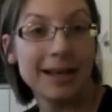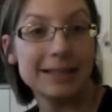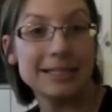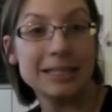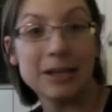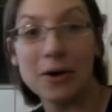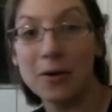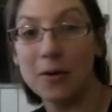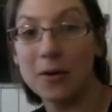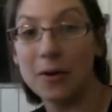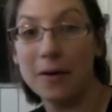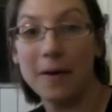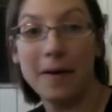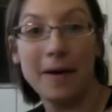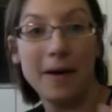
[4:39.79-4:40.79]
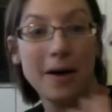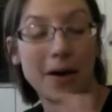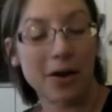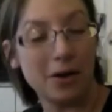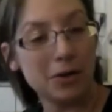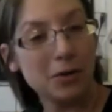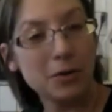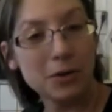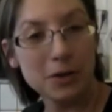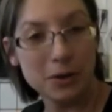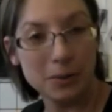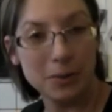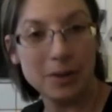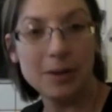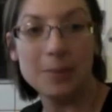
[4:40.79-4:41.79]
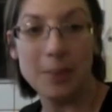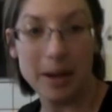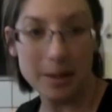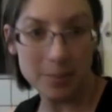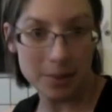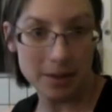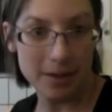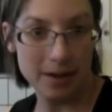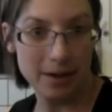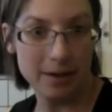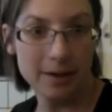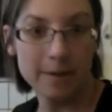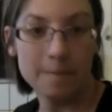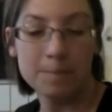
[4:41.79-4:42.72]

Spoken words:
So all you are doing, in my opinion,